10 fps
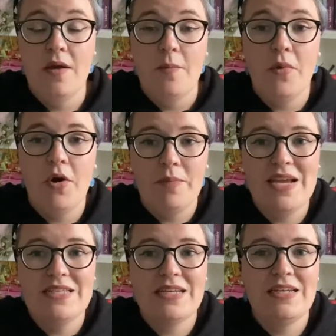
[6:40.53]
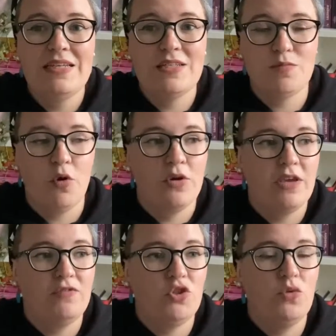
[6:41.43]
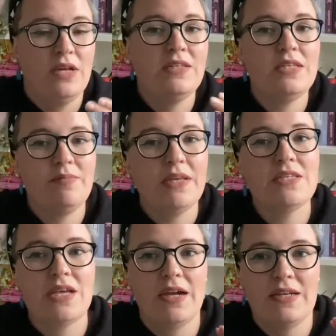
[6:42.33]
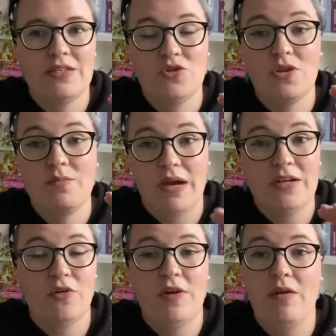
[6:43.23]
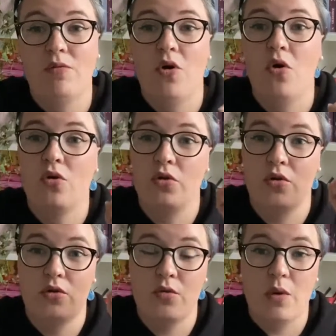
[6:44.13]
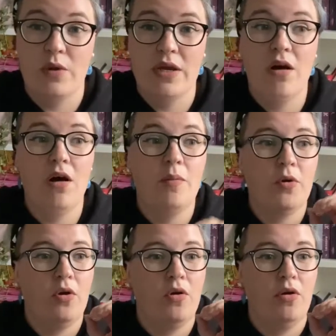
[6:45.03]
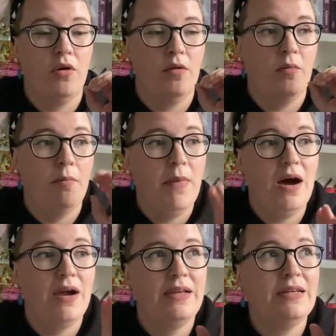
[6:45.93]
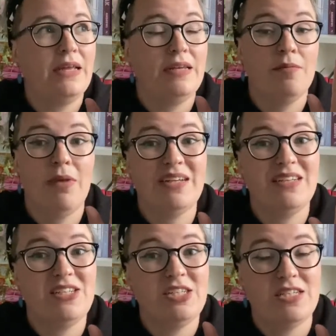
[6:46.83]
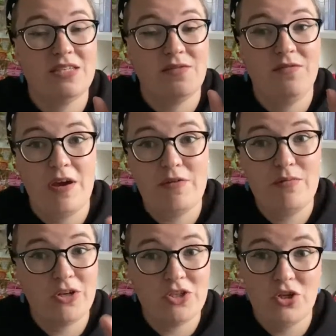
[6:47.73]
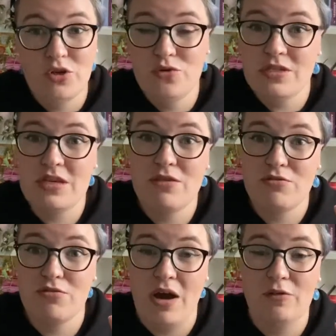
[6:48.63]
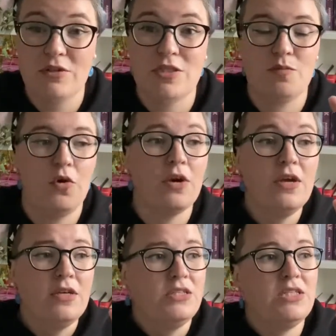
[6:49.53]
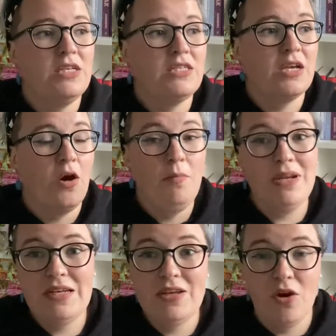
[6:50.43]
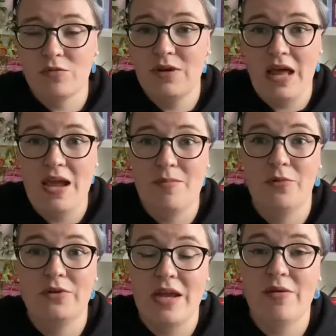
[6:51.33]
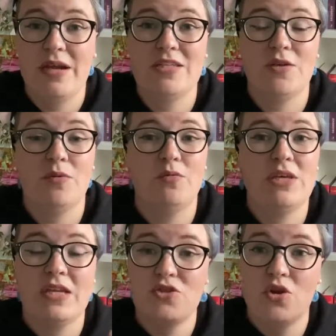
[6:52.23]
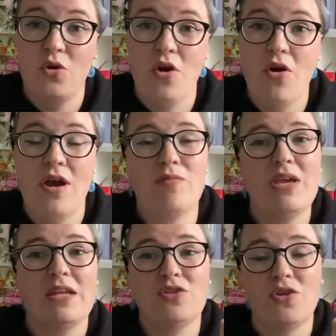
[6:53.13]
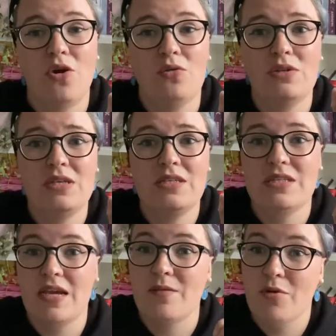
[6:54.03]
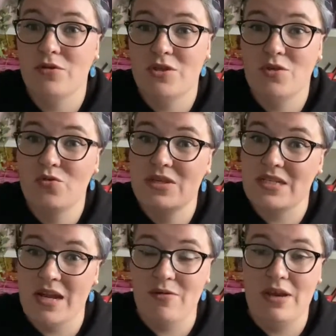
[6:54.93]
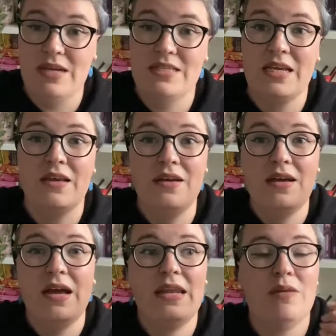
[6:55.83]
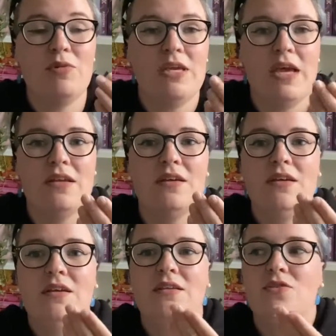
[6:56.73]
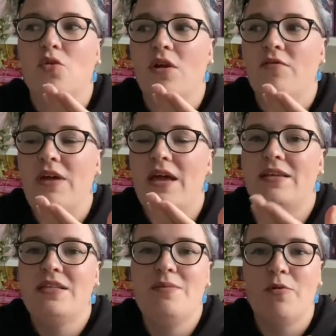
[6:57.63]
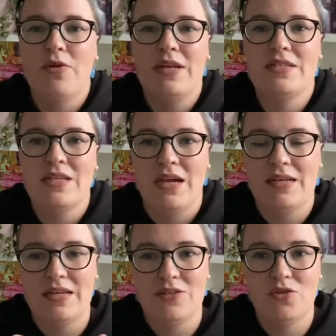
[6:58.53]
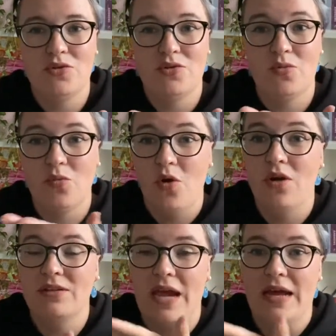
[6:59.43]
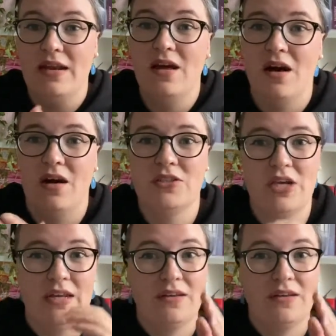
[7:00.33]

But basically, this book gives you a deep insight into the mind of Harrow Hawke, her growing up, her mind, and the mind that she is very much losing throughout this book. She is a completely unreliable narrator, but we get to know her, and we get to know the second person who is narrating, and then we get sort of a deeper insight into the world at large, and